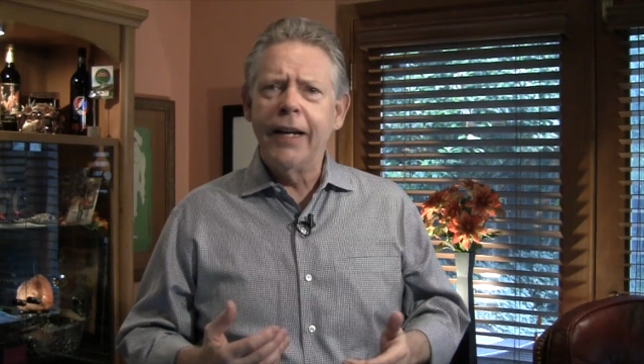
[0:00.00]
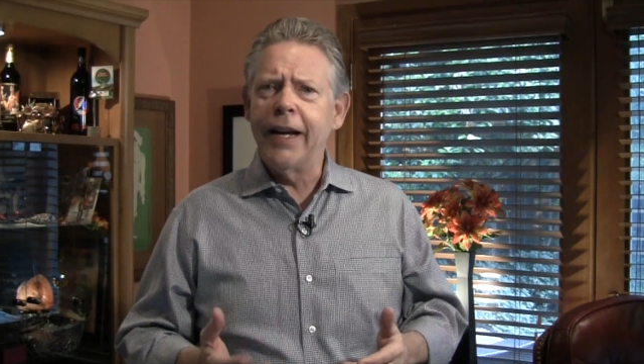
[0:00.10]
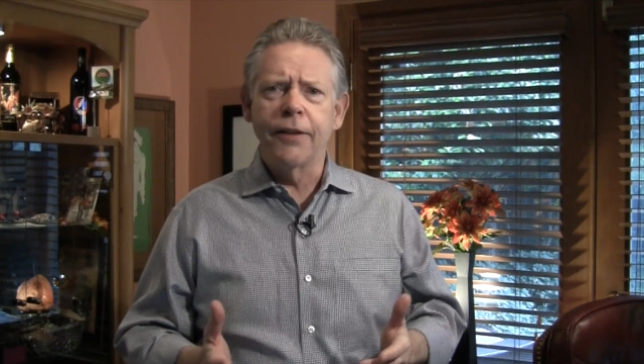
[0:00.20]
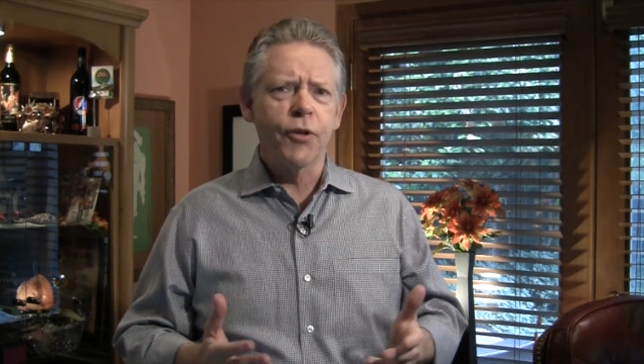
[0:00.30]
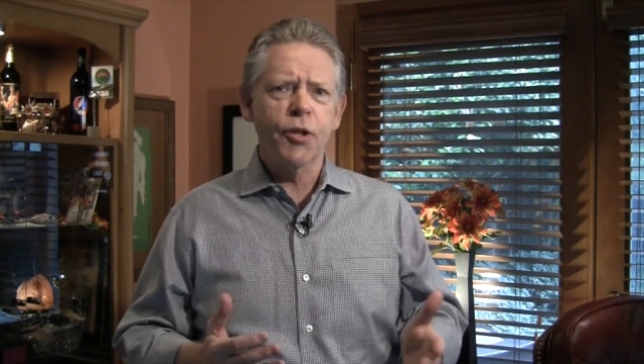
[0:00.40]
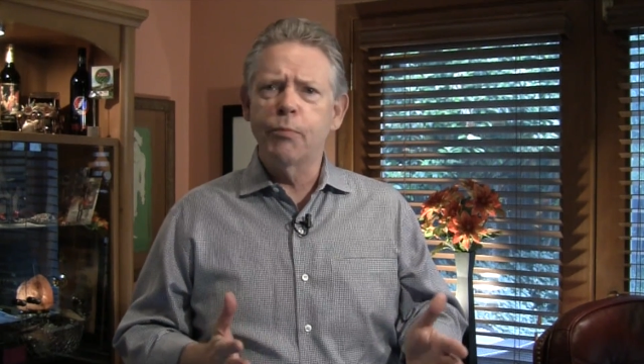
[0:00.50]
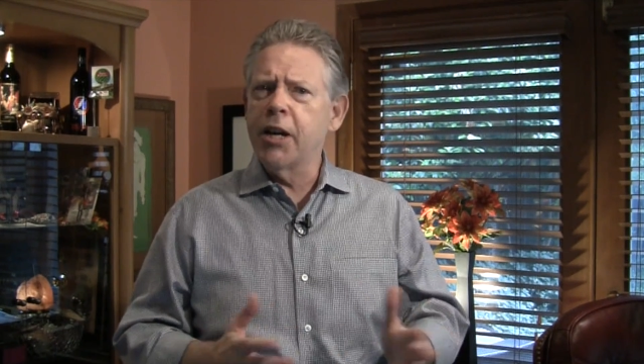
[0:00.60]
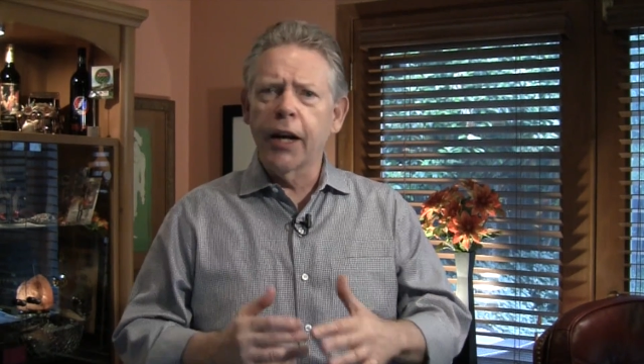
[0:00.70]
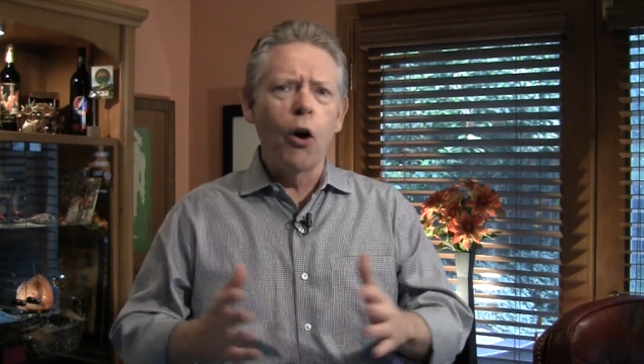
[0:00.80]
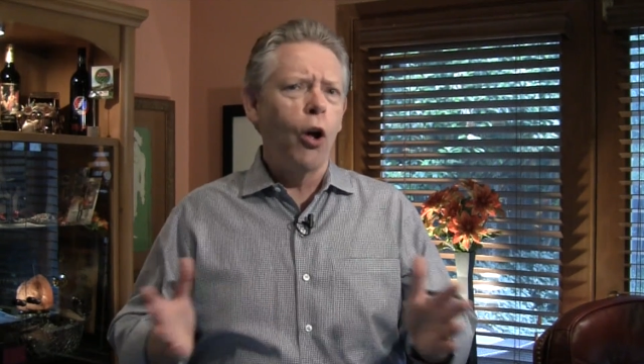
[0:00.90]
and just
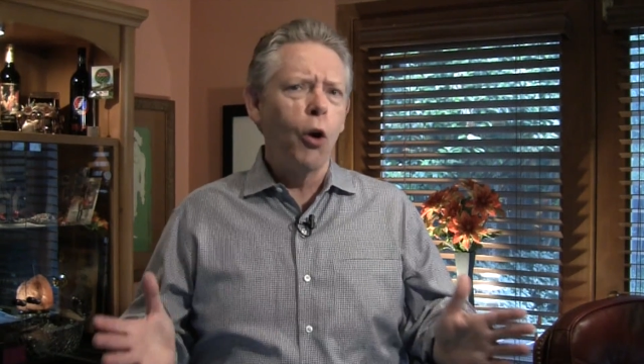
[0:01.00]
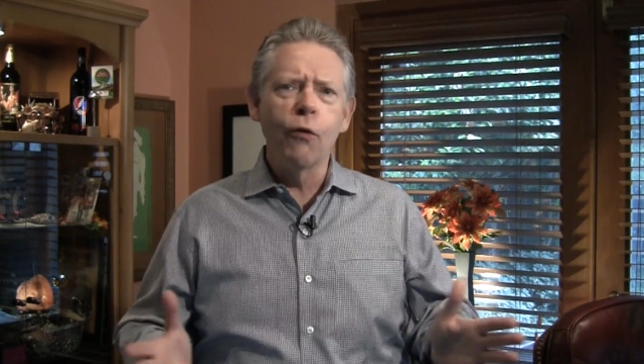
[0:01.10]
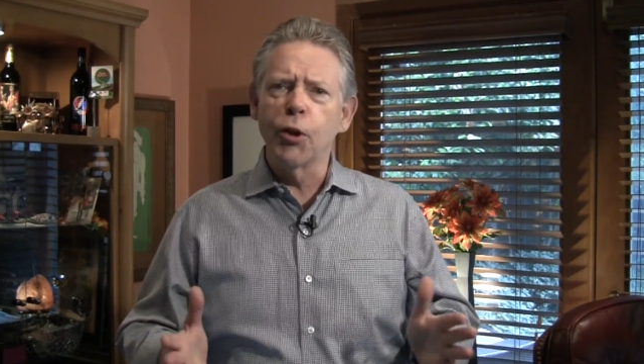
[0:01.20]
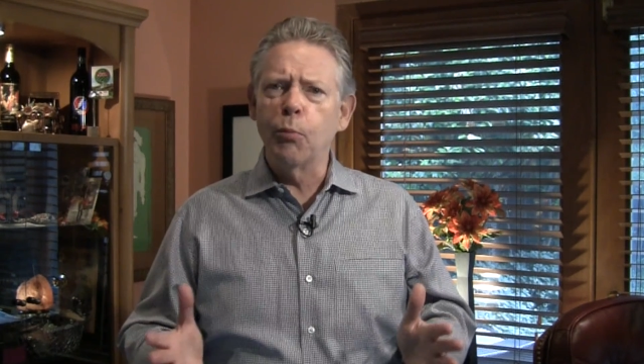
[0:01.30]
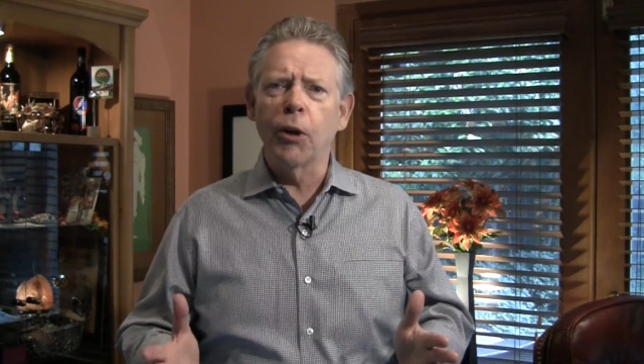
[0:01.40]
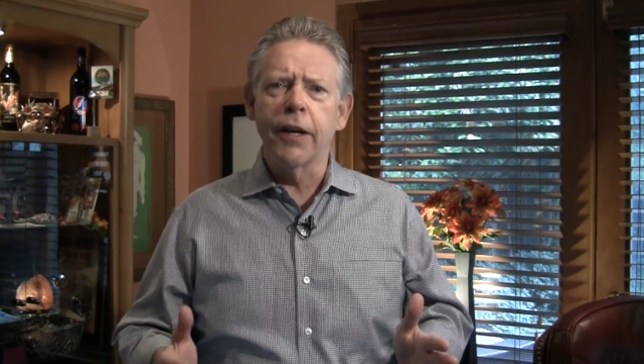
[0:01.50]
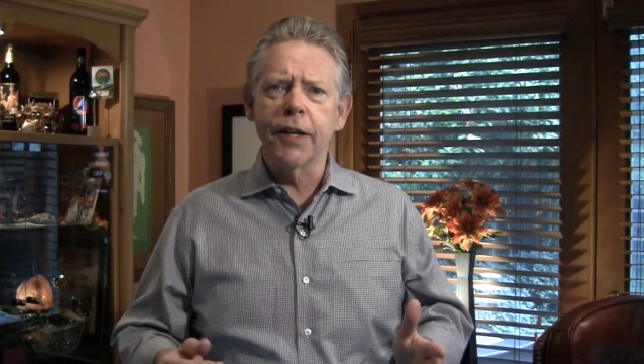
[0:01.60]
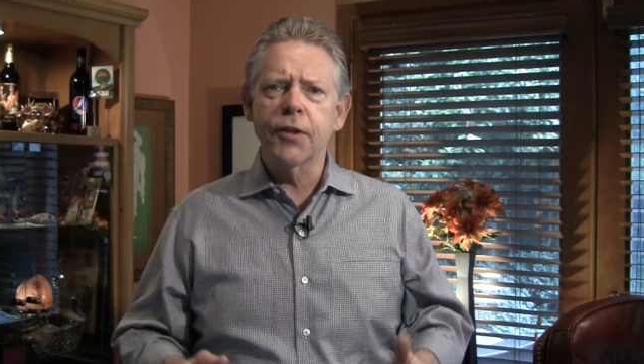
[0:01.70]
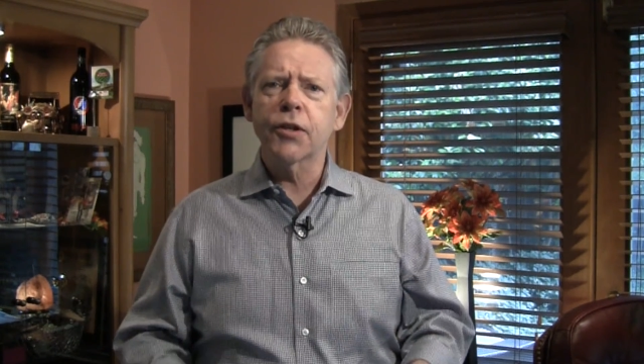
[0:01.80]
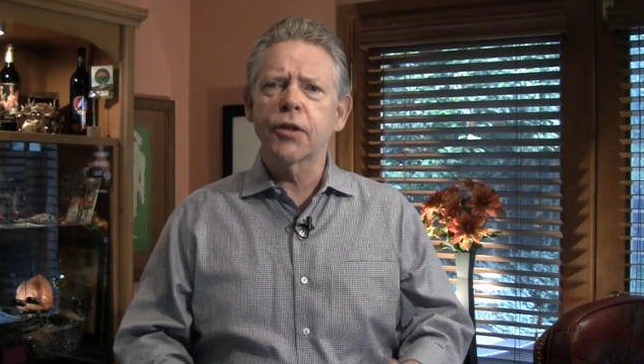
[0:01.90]
being all over the
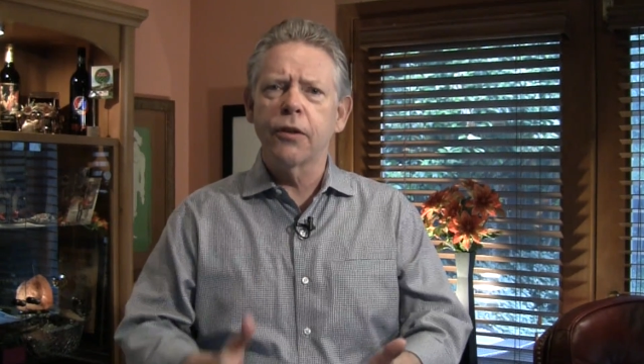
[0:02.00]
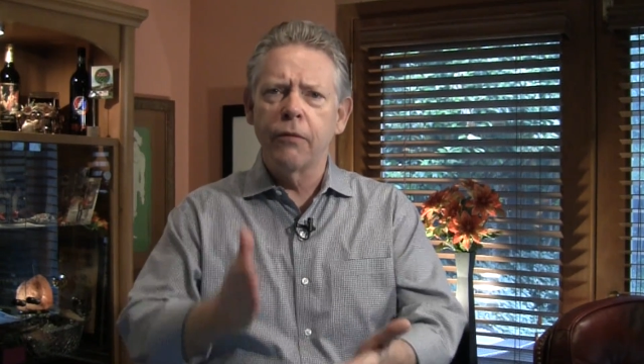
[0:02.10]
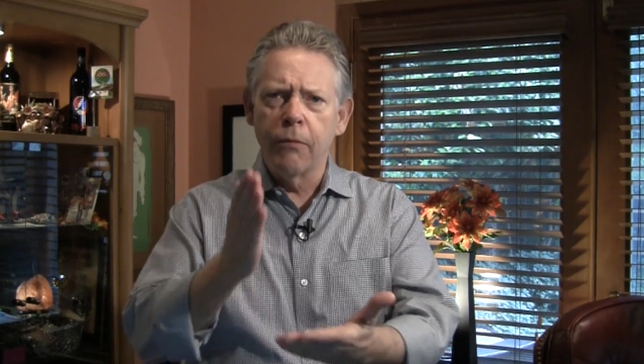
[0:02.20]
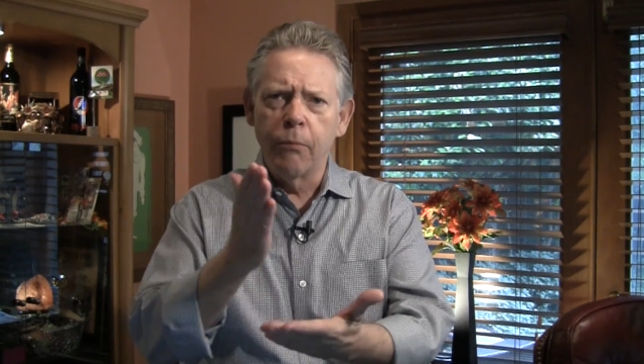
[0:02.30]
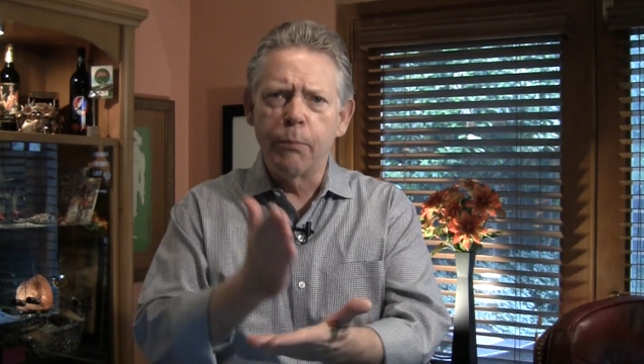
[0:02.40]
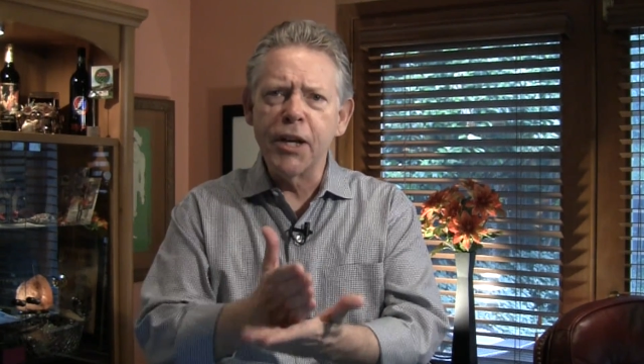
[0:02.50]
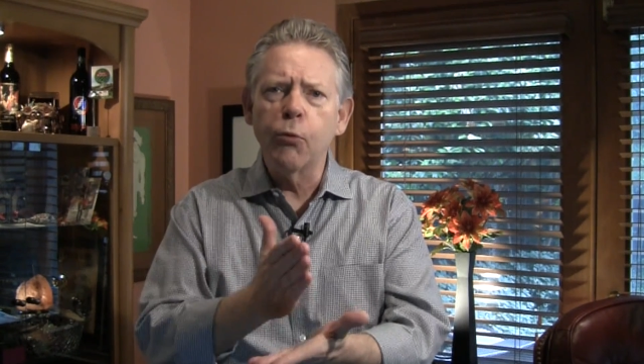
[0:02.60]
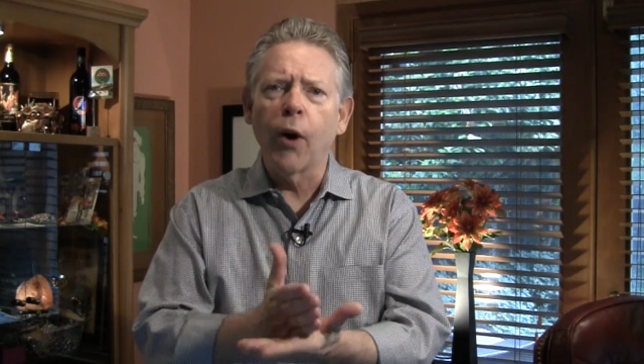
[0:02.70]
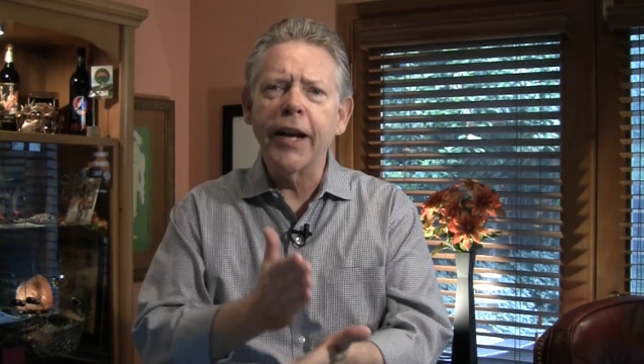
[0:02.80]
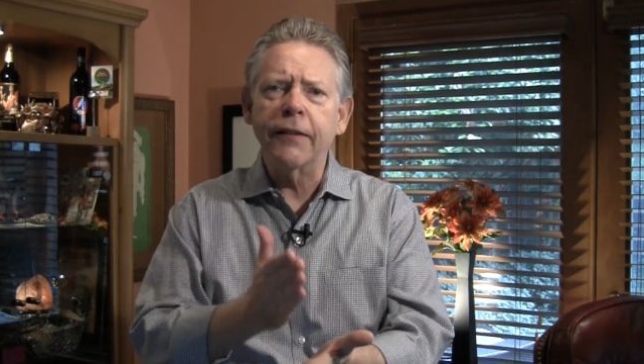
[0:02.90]
place. Be
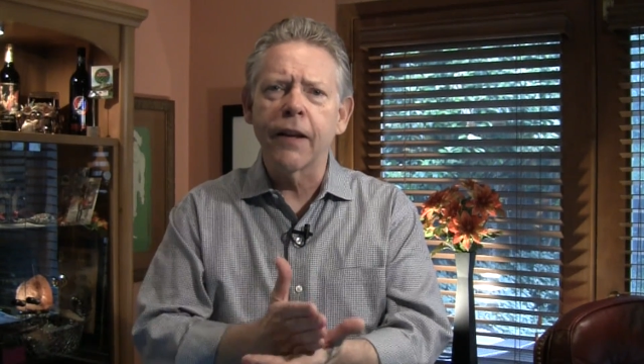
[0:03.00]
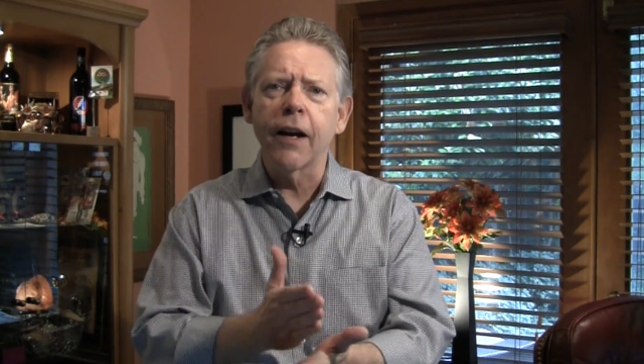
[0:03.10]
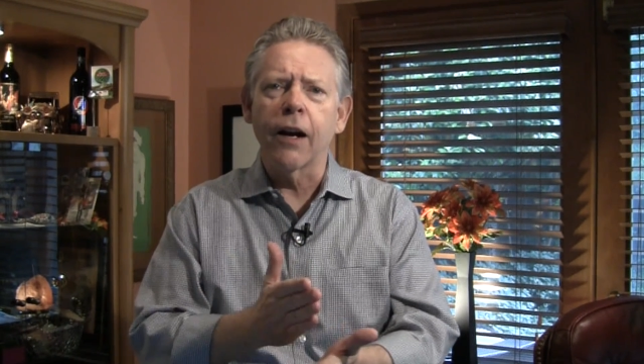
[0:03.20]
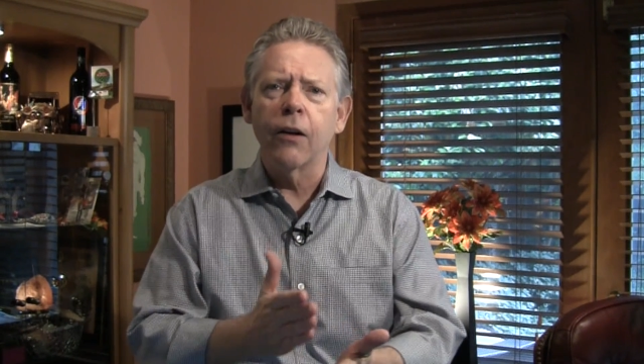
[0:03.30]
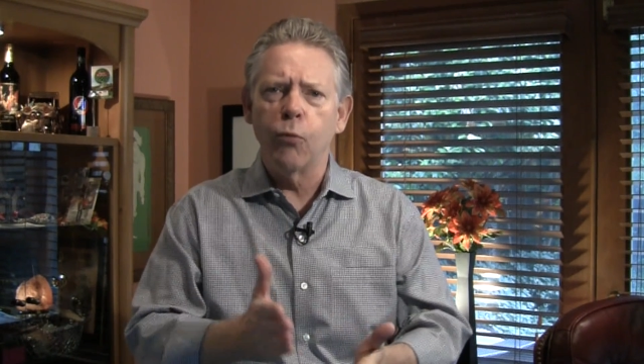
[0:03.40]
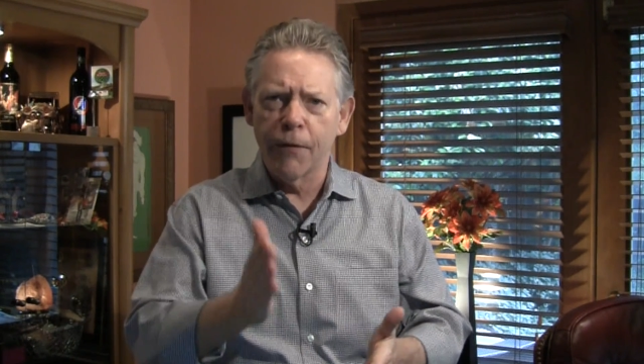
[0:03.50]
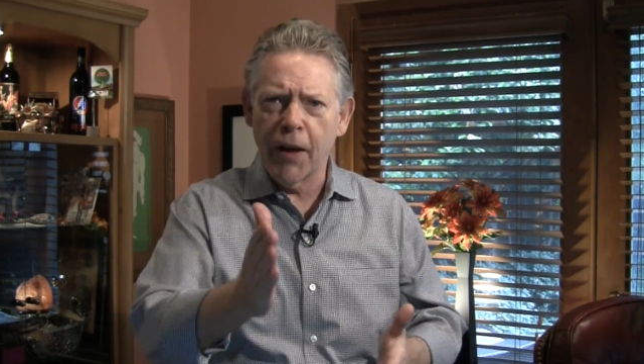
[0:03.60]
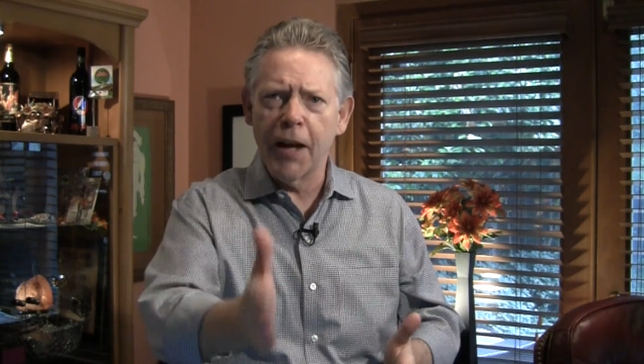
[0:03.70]
right there with